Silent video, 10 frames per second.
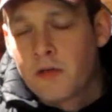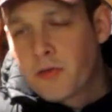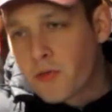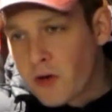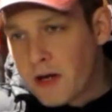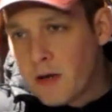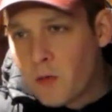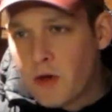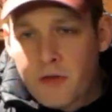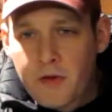3
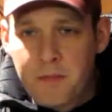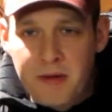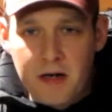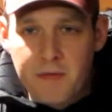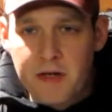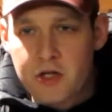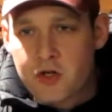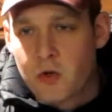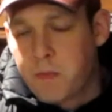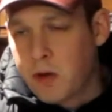with a bit of an
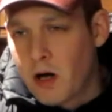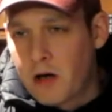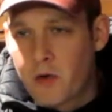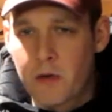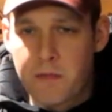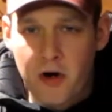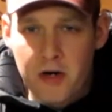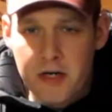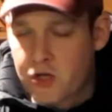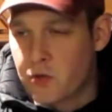issue, a plug or a burn
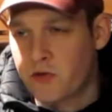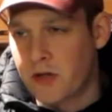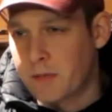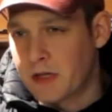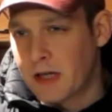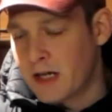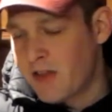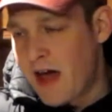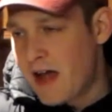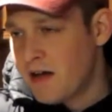issue or something like
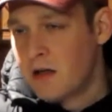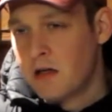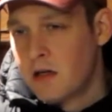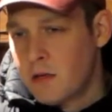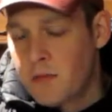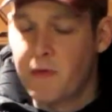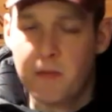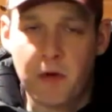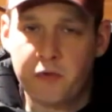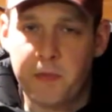that. For the
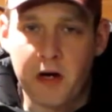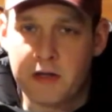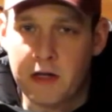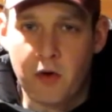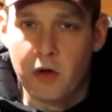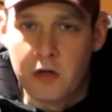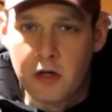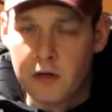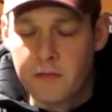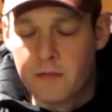most part, they're all good.